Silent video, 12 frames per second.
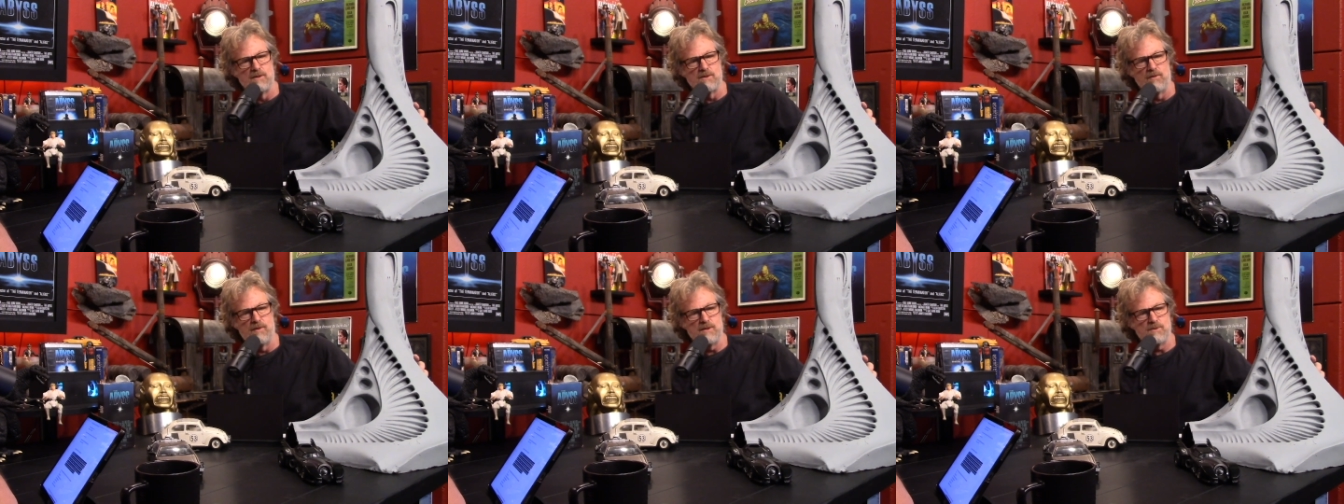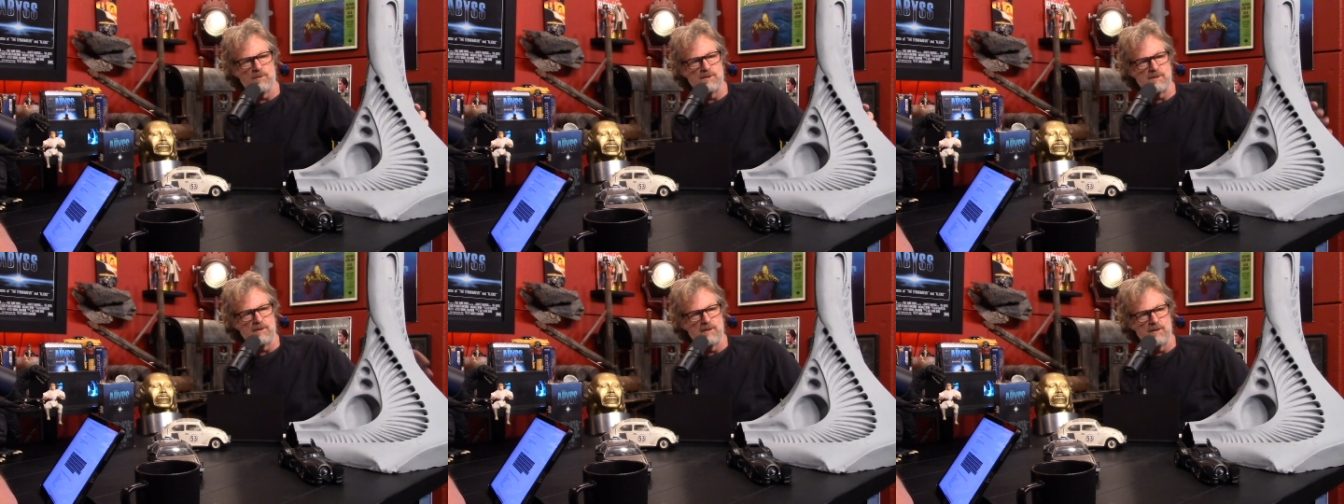So this
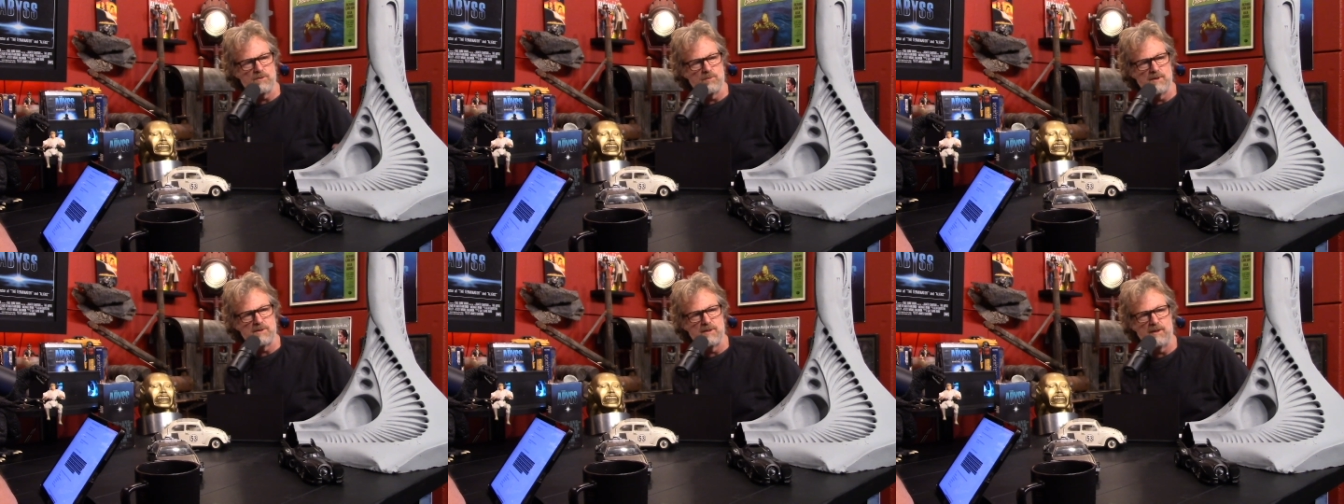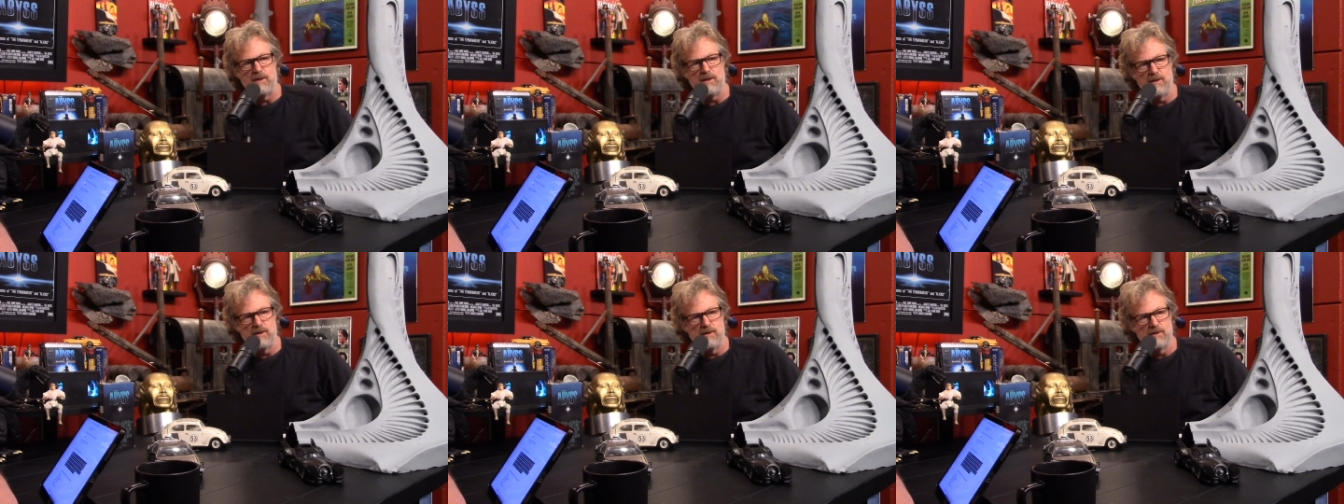was
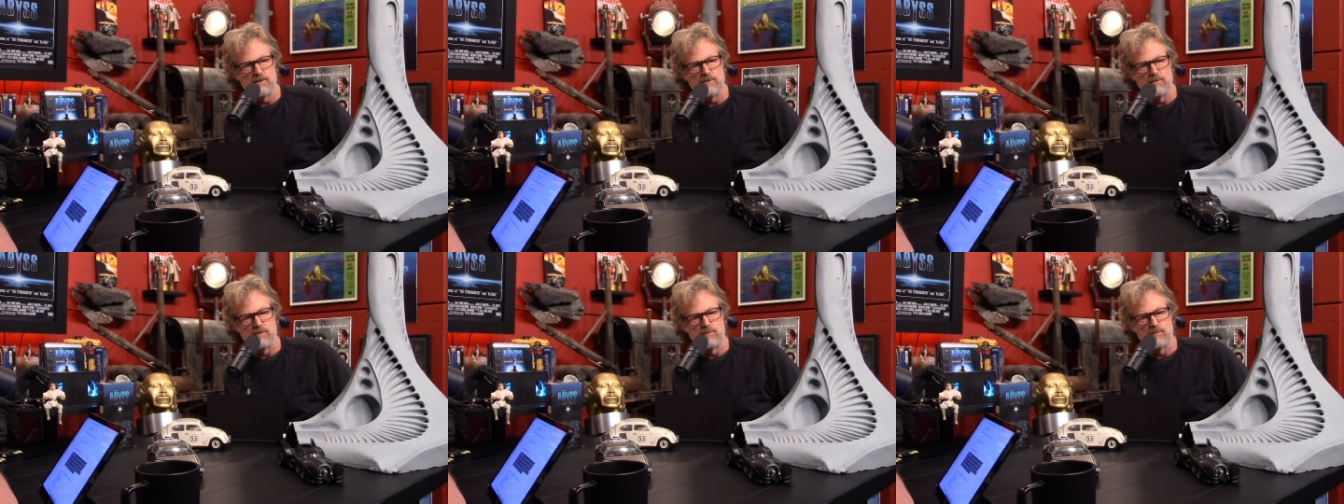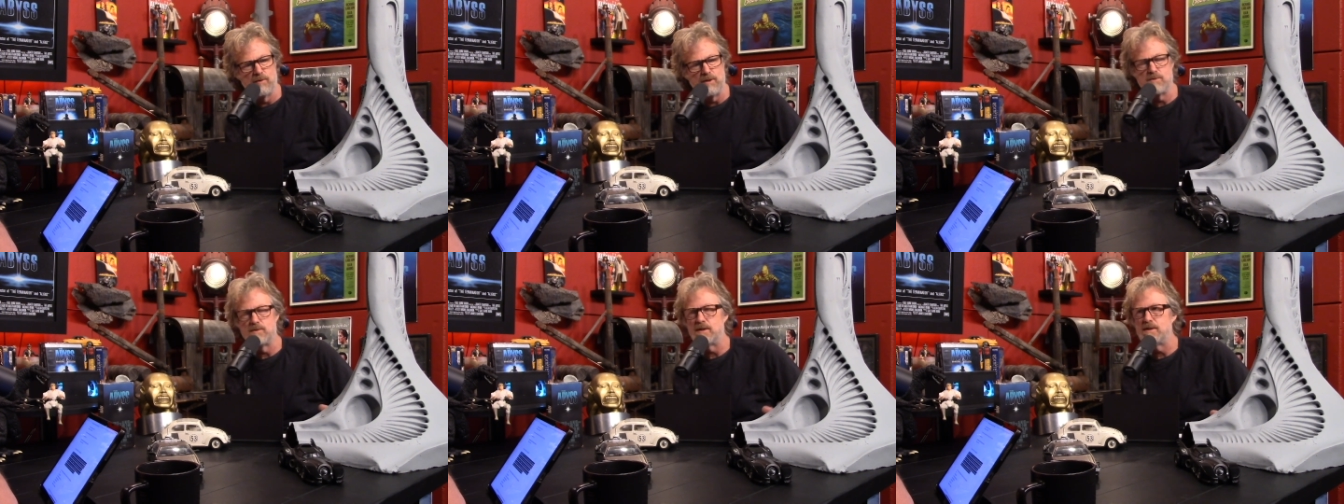the
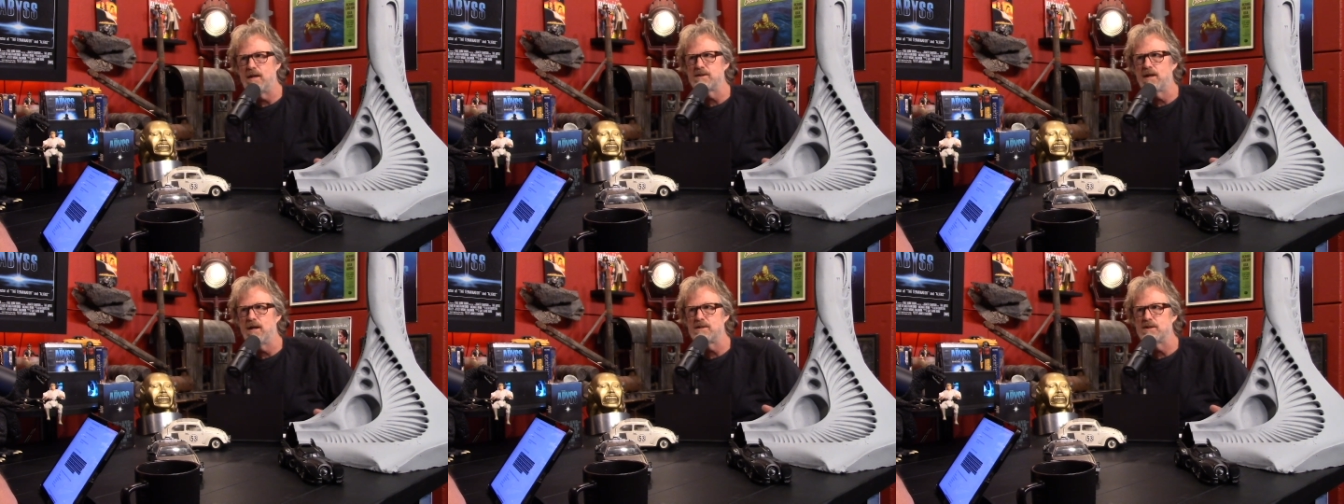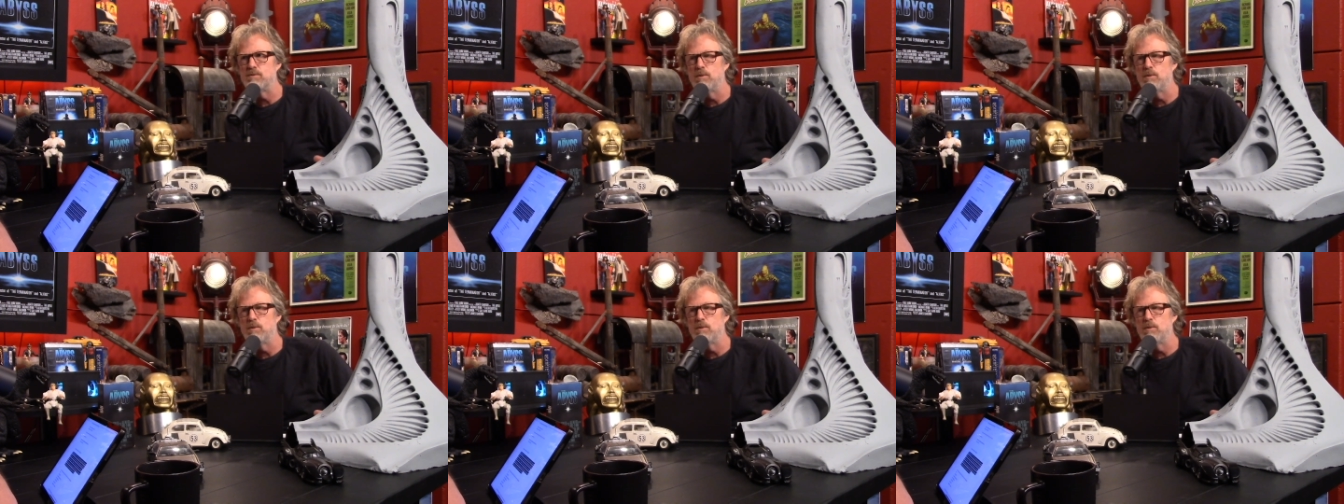test casting we